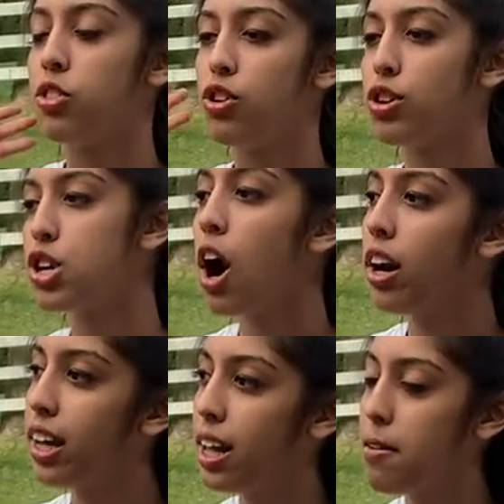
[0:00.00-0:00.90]
your
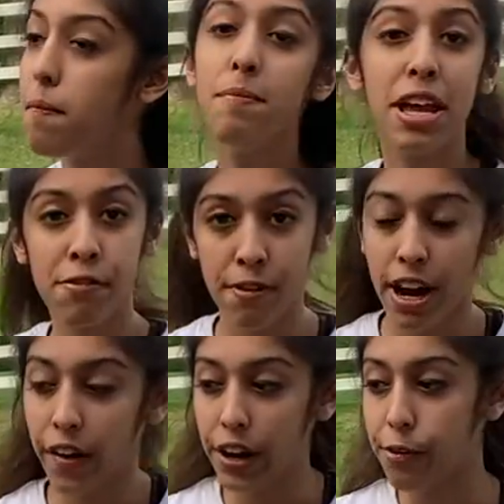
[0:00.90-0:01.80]
target may
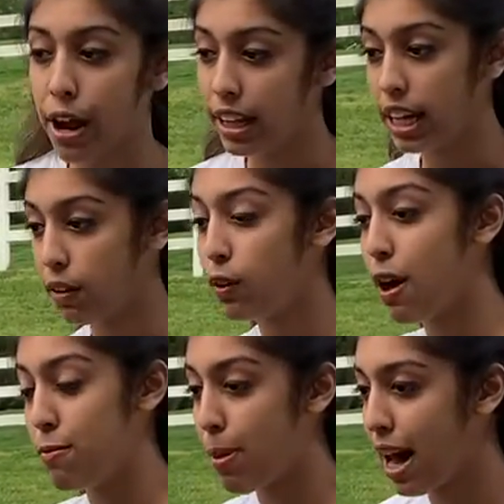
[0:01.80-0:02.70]
vary, right? Like if you
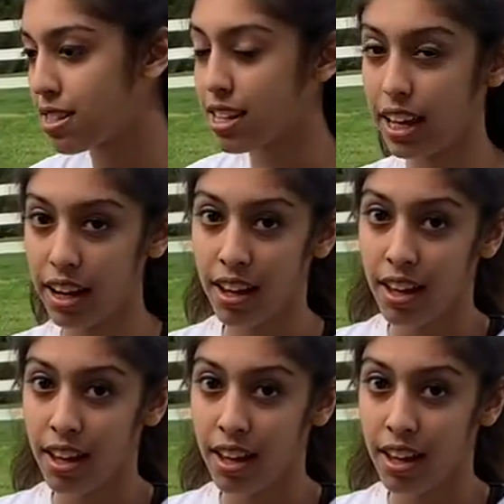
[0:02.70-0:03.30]
have a basket,